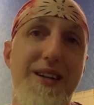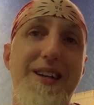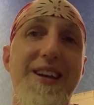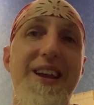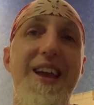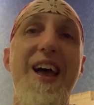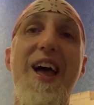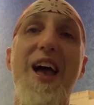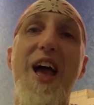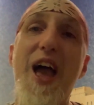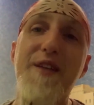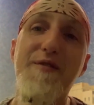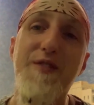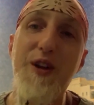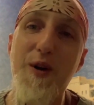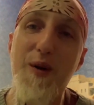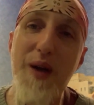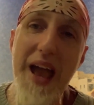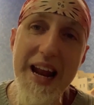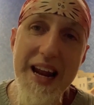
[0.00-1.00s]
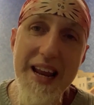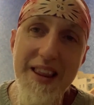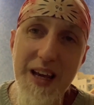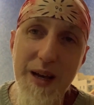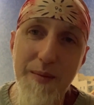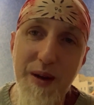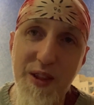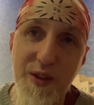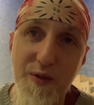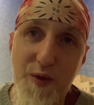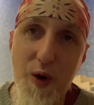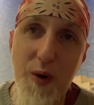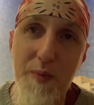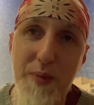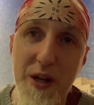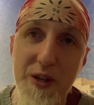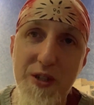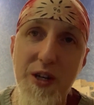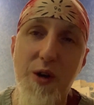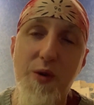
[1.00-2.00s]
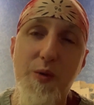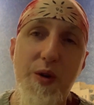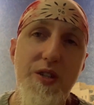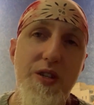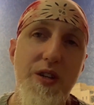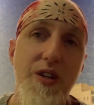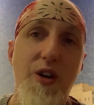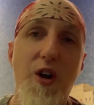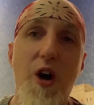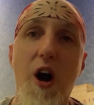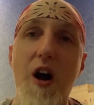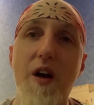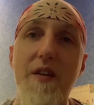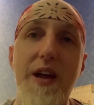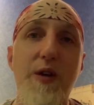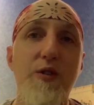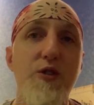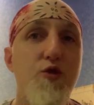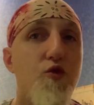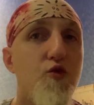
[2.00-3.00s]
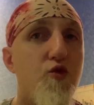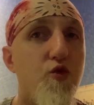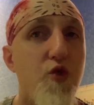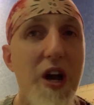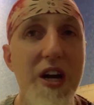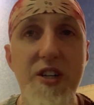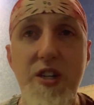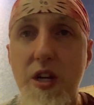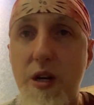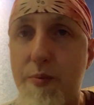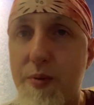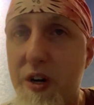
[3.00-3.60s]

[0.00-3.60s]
if you know anything about the Ford Pinto, which is a car that was rushed into